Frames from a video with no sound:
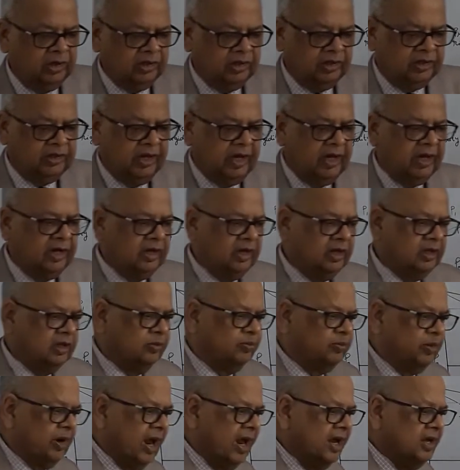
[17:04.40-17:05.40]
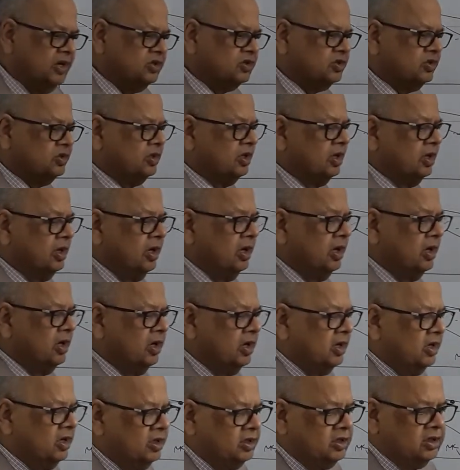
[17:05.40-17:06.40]
there is price
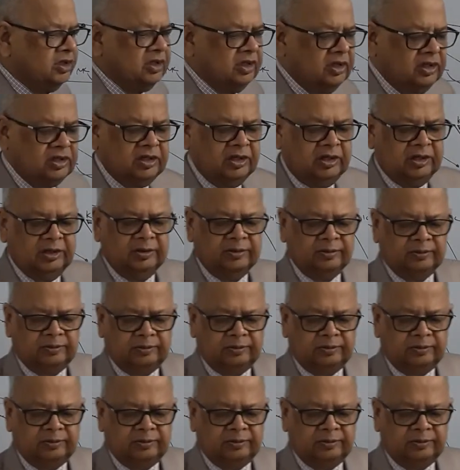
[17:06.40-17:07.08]
rigidity.